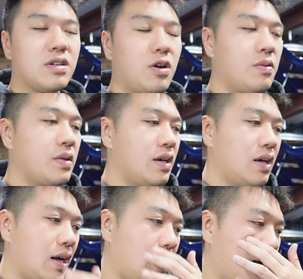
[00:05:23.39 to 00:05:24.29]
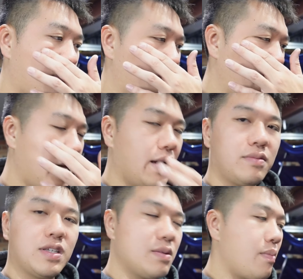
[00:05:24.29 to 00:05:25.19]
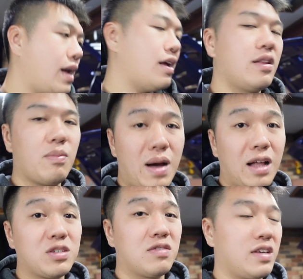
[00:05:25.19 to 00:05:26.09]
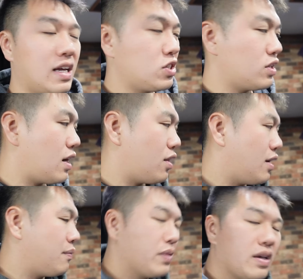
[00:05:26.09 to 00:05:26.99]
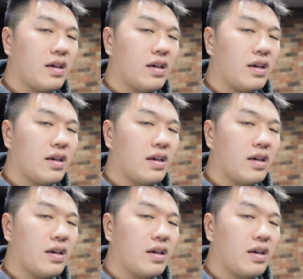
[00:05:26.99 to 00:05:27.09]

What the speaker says: So yeah, it doesn't matter the mileage of the engine either.